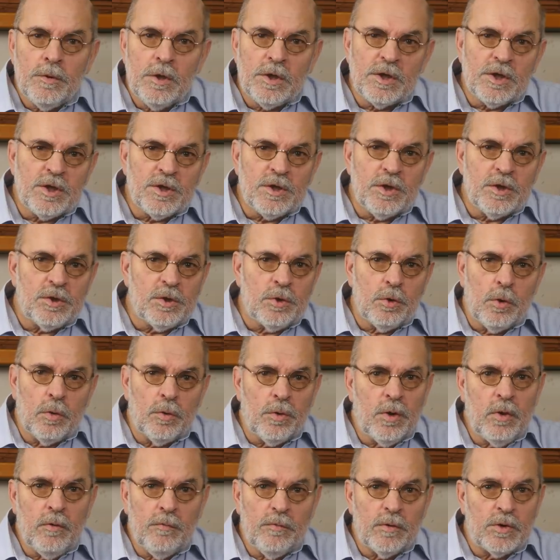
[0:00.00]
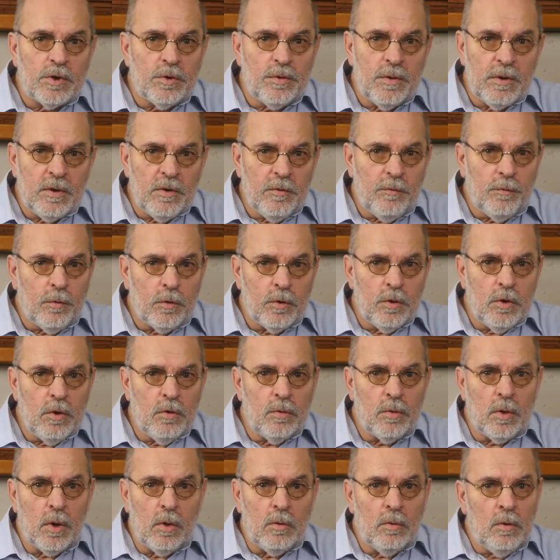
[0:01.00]
This is the story of a 24
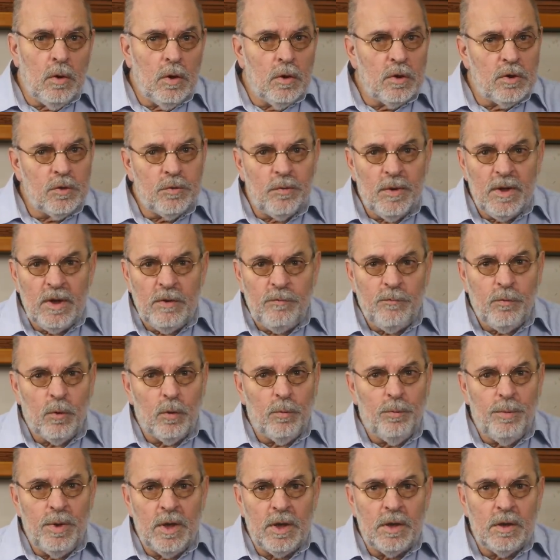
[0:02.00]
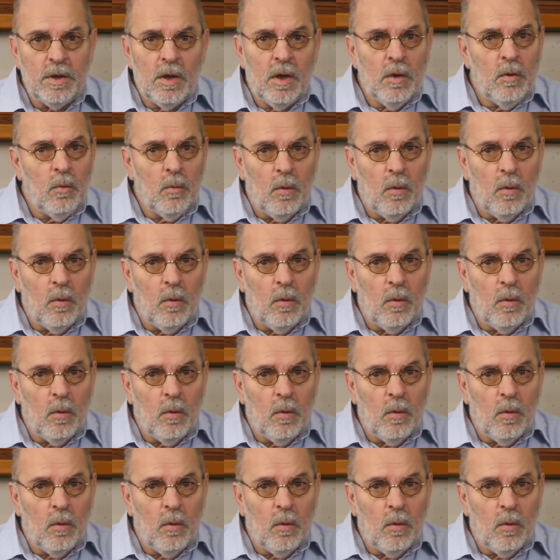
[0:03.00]
euro 24-bit